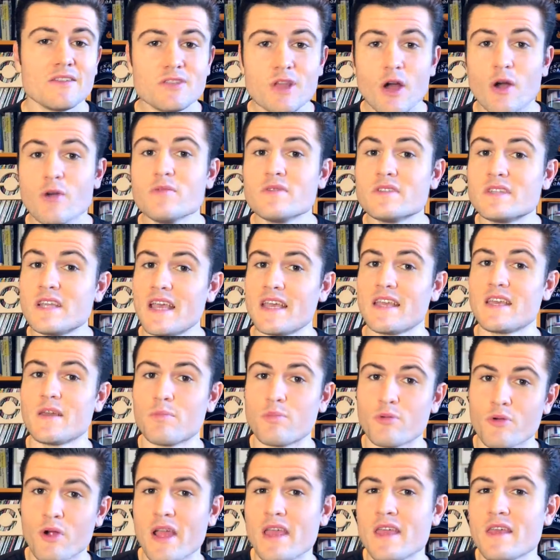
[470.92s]
Don't take a
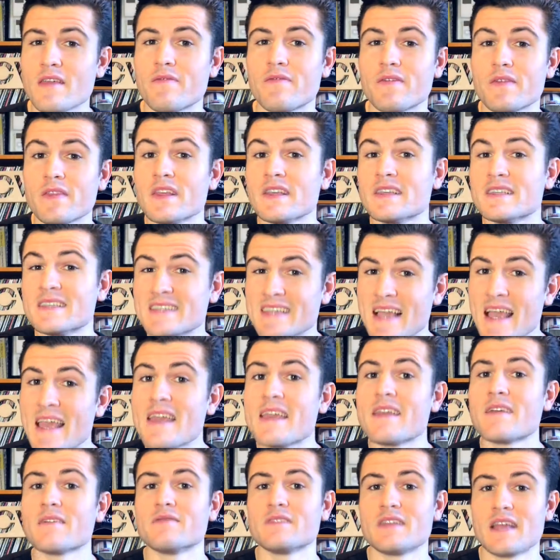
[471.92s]
break for the
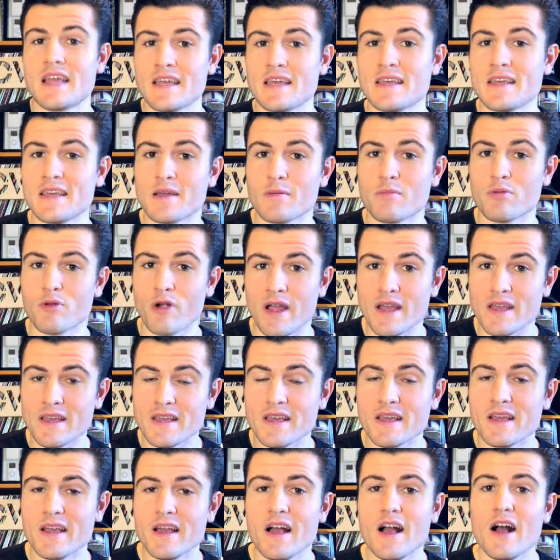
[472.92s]
sake of taking a
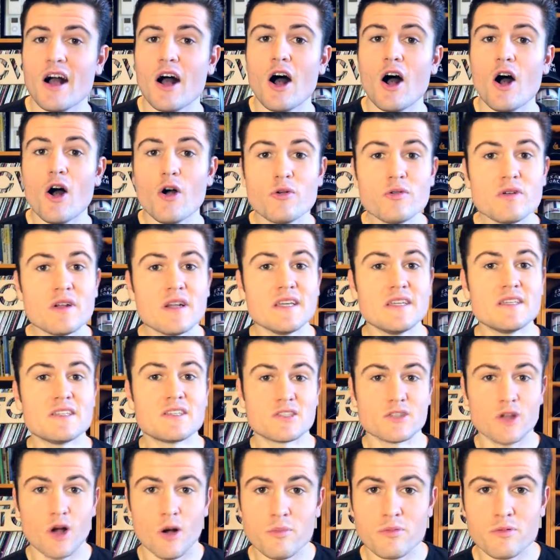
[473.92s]
break. Only
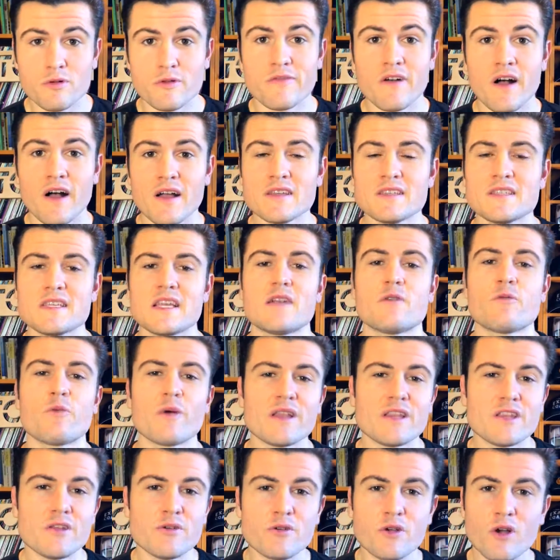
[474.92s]
stop revising
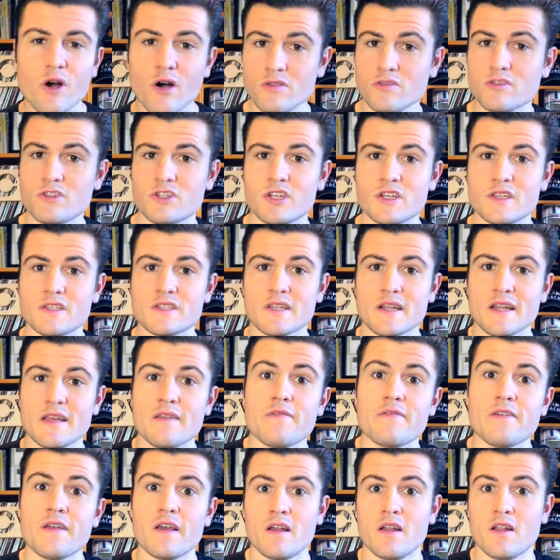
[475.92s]
when you consciously
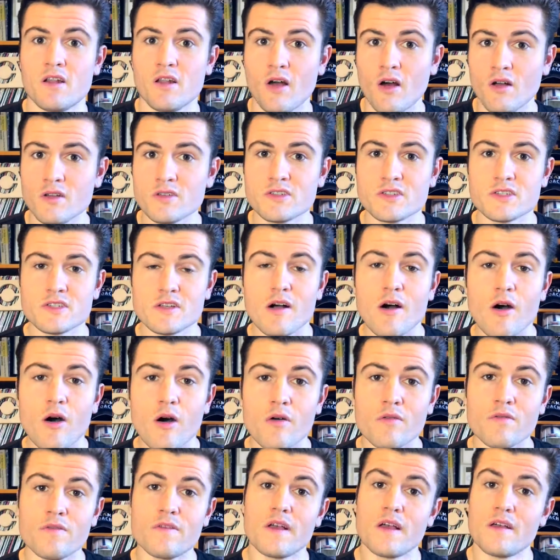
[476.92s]
feel a loss
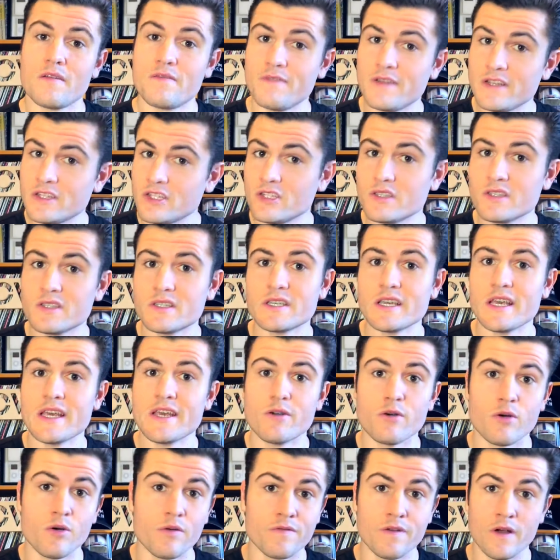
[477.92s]
of
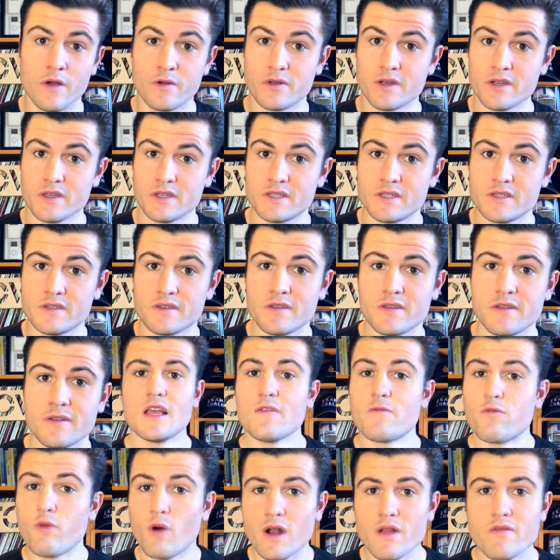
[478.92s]
efficiency or focus.
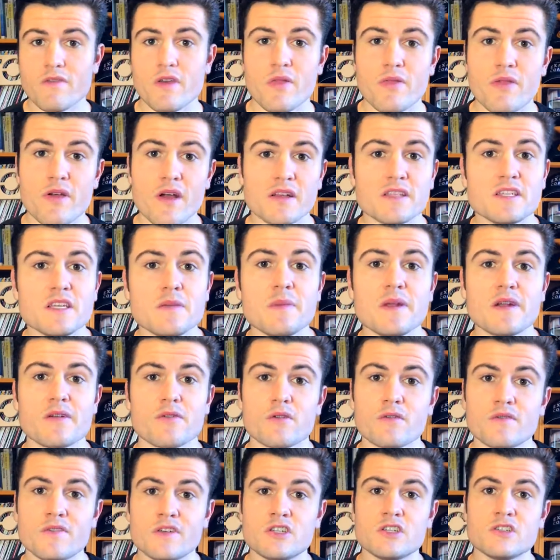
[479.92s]
If one of your 30-minute
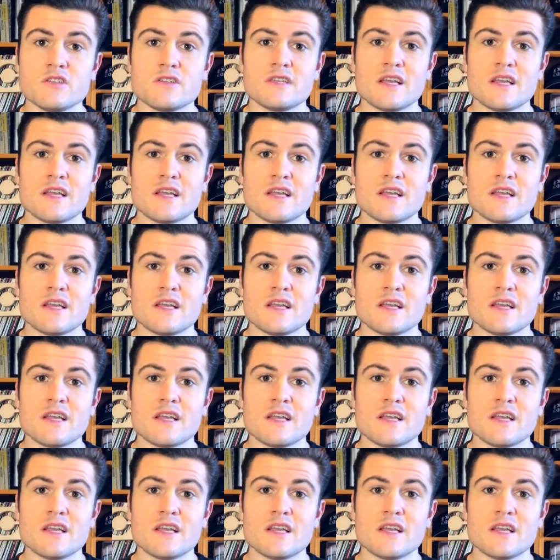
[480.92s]
revision